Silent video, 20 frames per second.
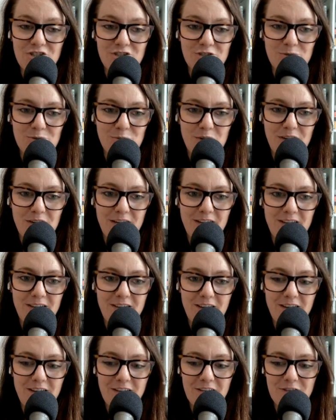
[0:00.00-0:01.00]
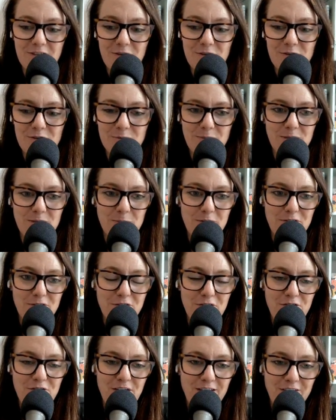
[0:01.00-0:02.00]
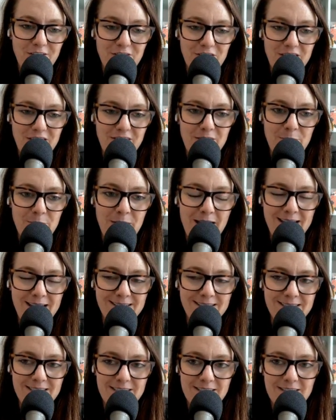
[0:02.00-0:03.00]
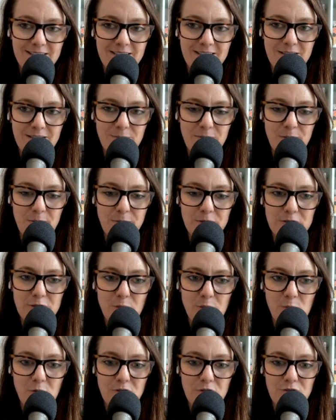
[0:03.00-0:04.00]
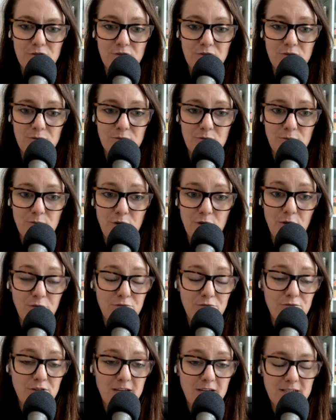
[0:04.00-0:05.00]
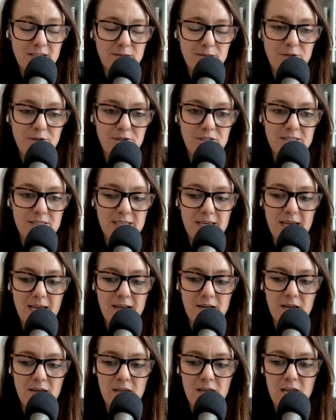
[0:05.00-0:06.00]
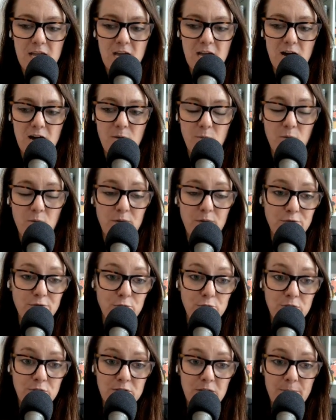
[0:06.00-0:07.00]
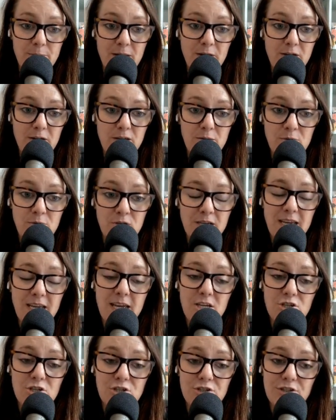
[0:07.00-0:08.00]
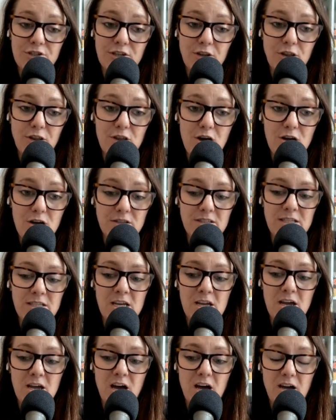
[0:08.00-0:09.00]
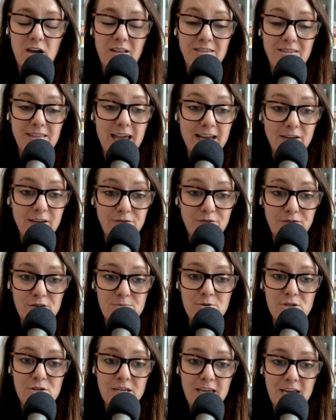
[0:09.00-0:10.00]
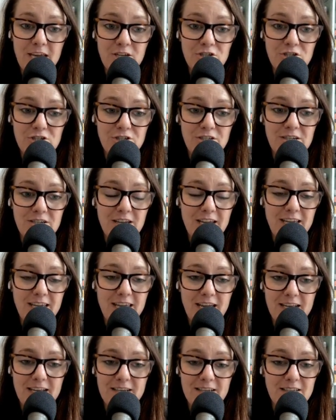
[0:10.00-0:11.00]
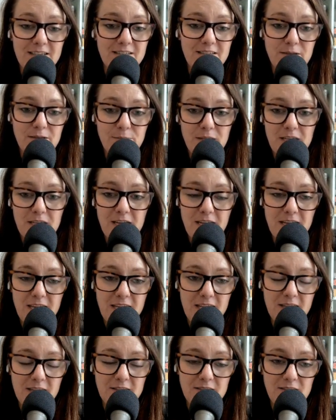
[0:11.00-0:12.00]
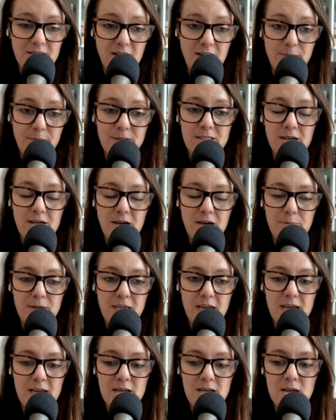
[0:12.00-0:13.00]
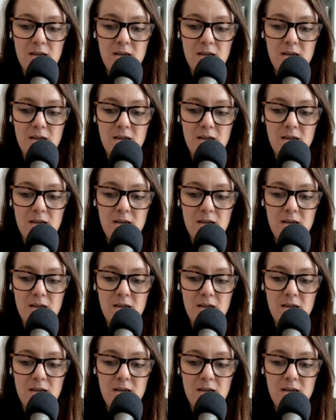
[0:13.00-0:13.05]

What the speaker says: where there's been a bit of a failure in the past, and people don't want to go through that experience again. We talked about communication a lot. Lack of communication, again, is something I hear time and time again,